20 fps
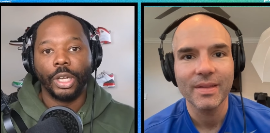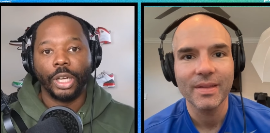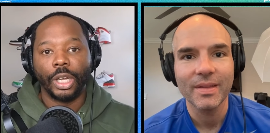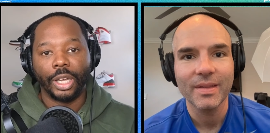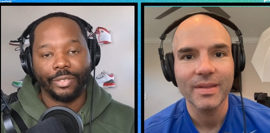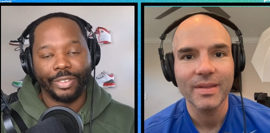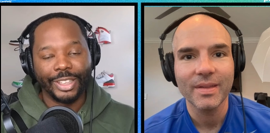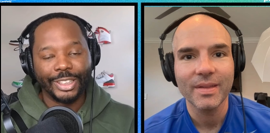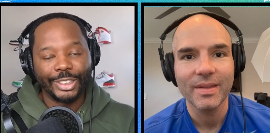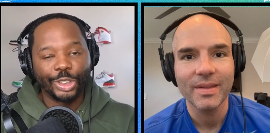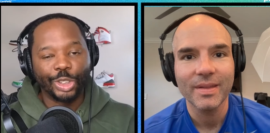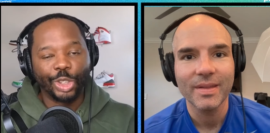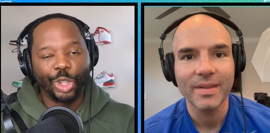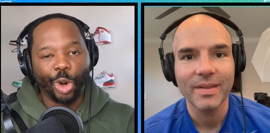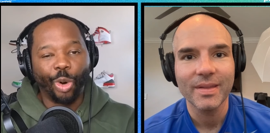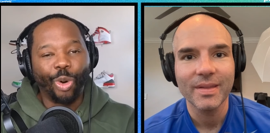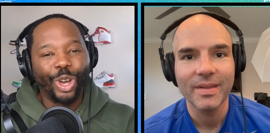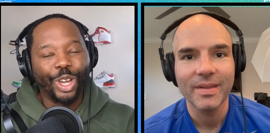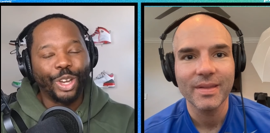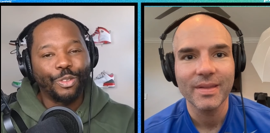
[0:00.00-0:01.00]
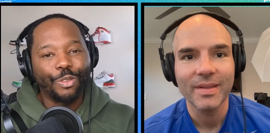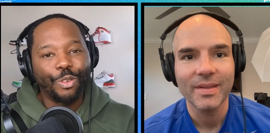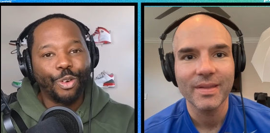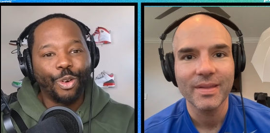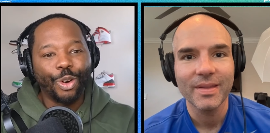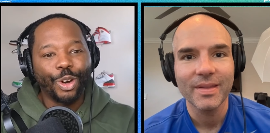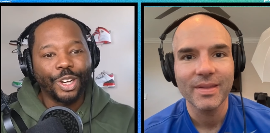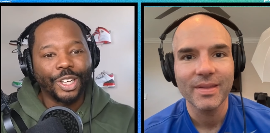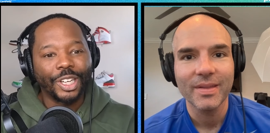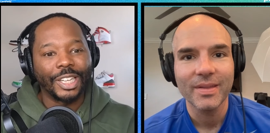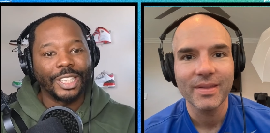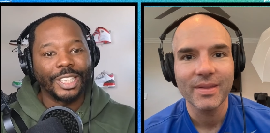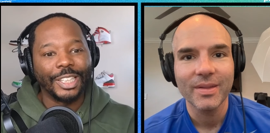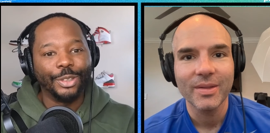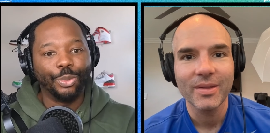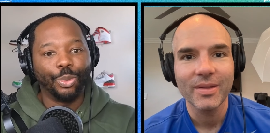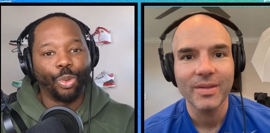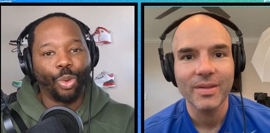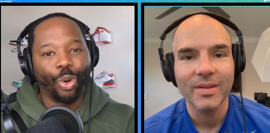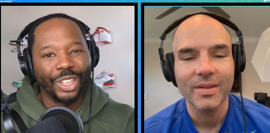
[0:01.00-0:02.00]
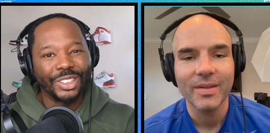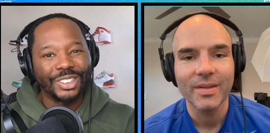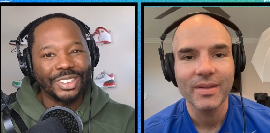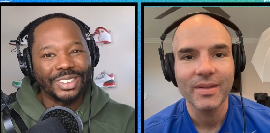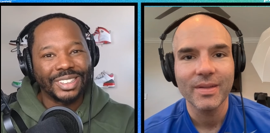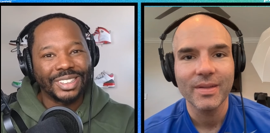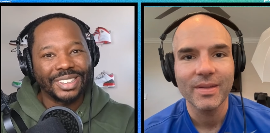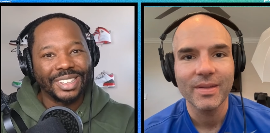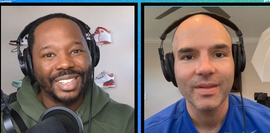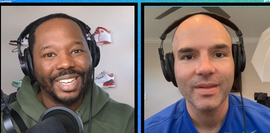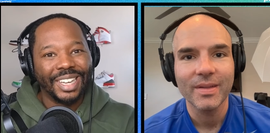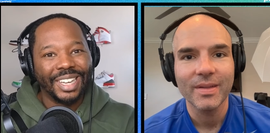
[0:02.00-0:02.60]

Speaker 1: If he's going for it and he wants it,